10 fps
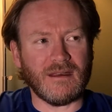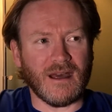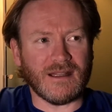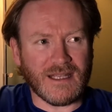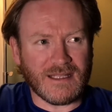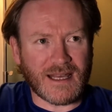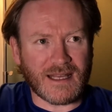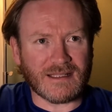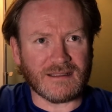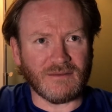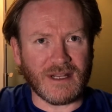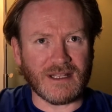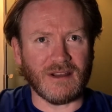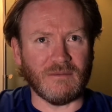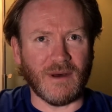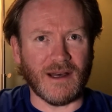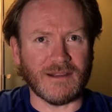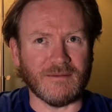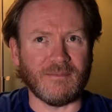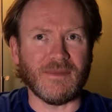I did that, went out and bought
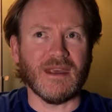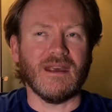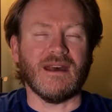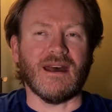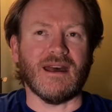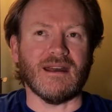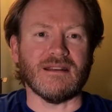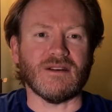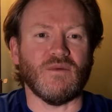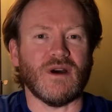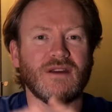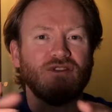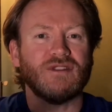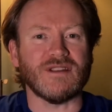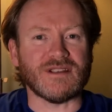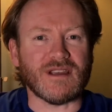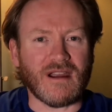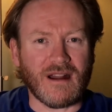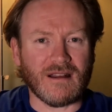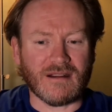them. And what I've done is
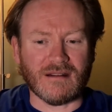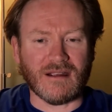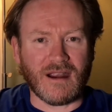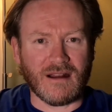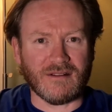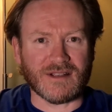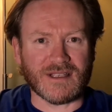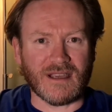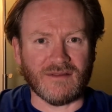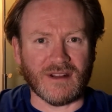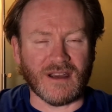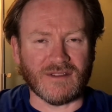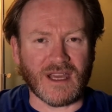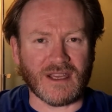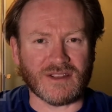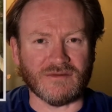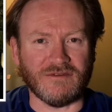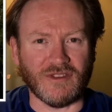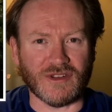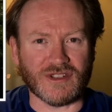earlier this evening, I've taken some
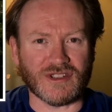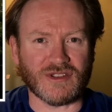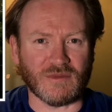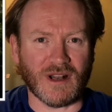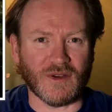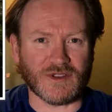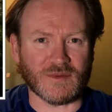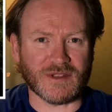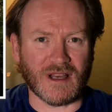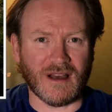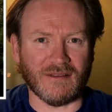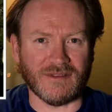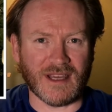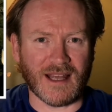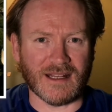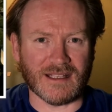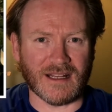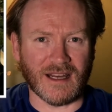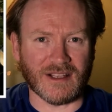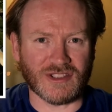footage, some close-ups of the
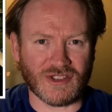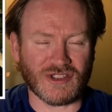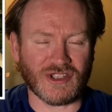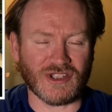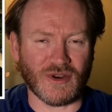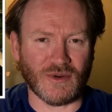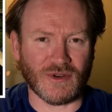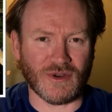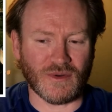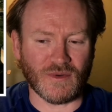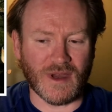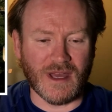LED lights, just to show you